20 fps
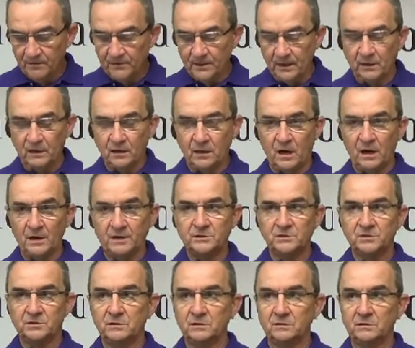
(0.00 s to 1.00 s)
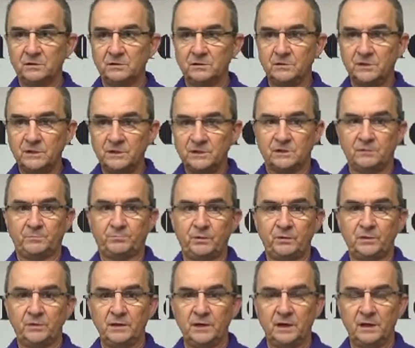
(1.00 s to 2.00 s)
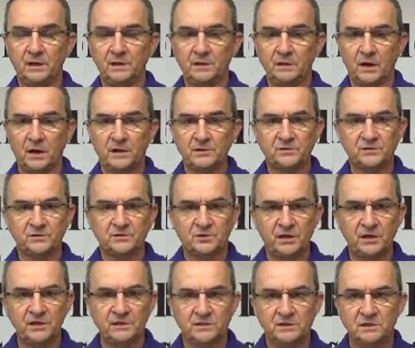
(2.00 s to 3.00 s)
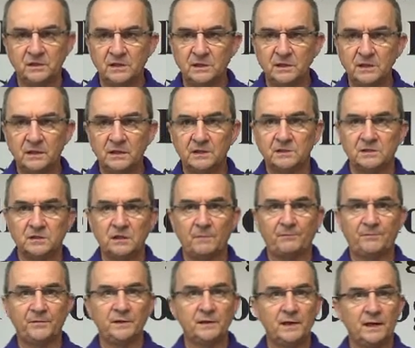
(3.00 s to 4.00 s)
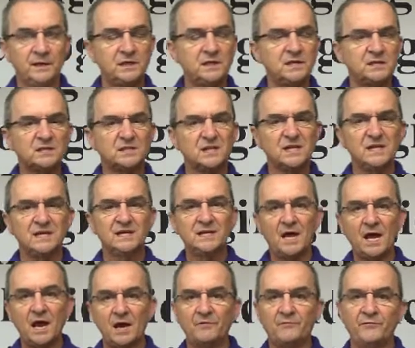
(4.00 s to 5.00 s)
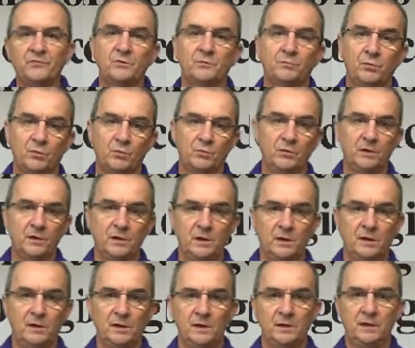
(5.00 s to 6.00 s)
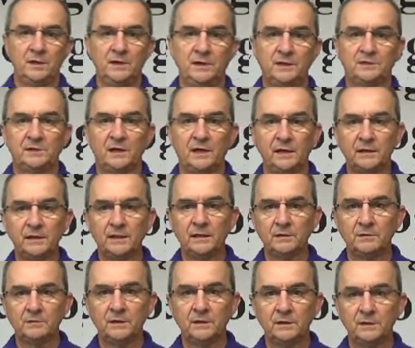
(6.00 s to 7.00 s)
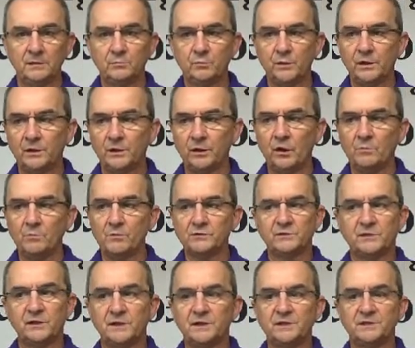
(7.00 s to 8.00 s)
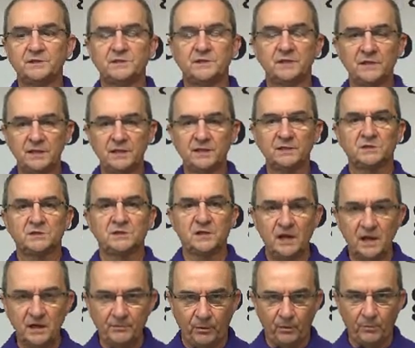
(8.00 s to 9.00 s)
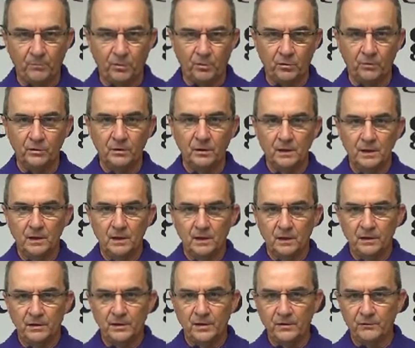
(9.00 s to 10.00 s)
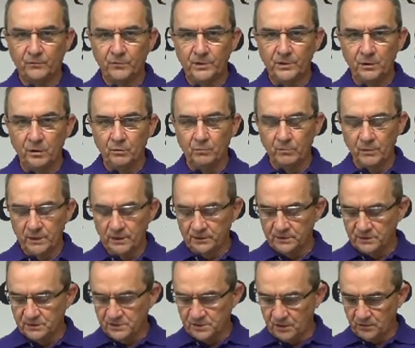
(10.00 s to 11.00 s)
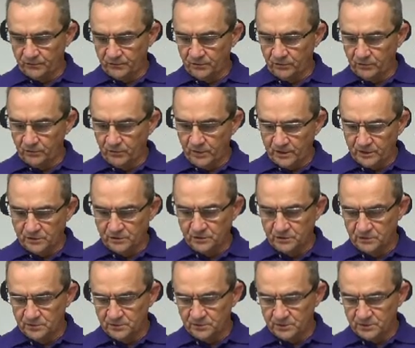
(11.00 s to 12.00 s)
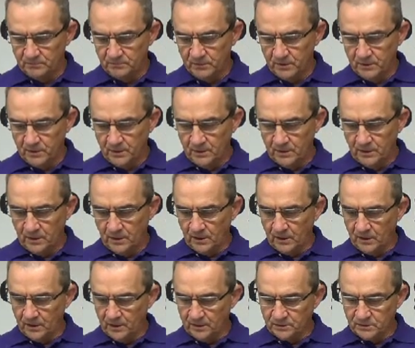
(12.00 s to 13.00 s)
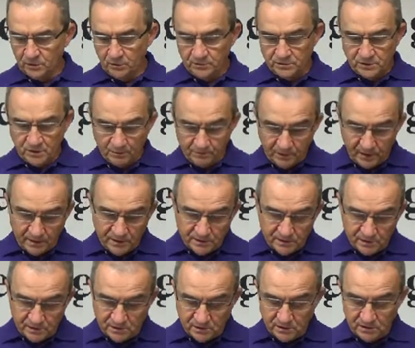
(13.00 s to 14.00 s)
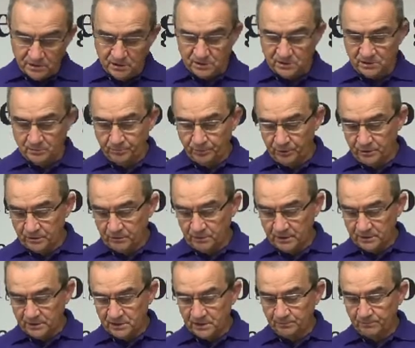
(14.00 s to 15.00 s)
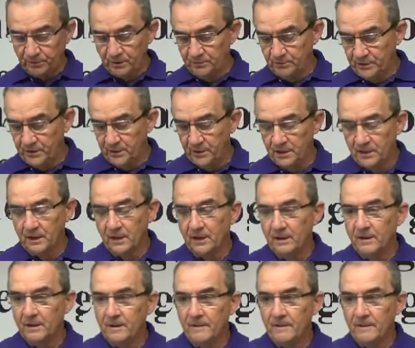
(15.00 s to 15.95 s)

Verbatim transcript: that God's discipline and God's chastening is something that is inevitable. It, uh, in a, in a, we could almost say it's inescapable if we don't make the self corrections. Uh, so, in some cases, the discipline may simply be